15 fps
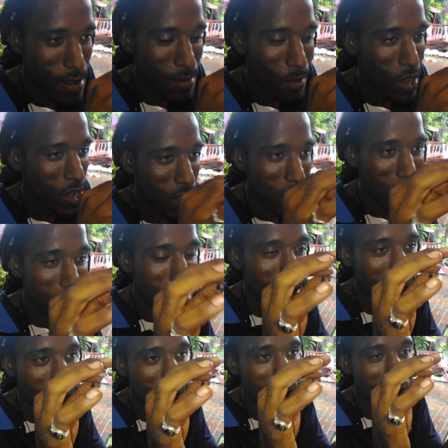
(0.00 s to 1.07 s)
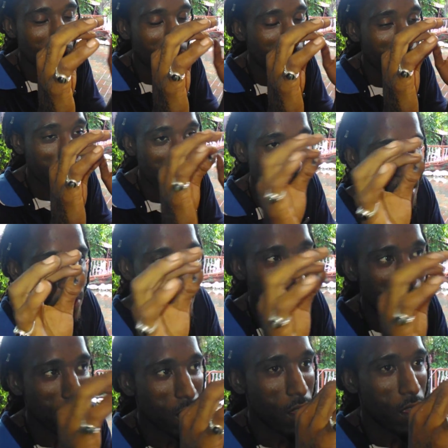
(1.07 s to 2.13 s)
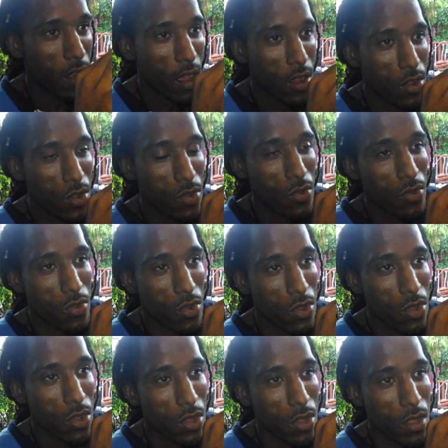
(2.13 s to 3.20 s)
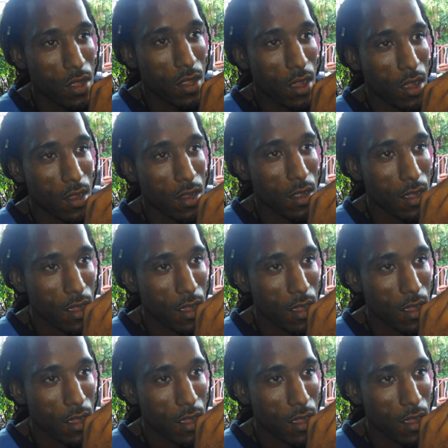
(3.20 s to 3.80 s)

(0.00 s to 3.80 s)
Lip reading: But these thoughts are not you. It's just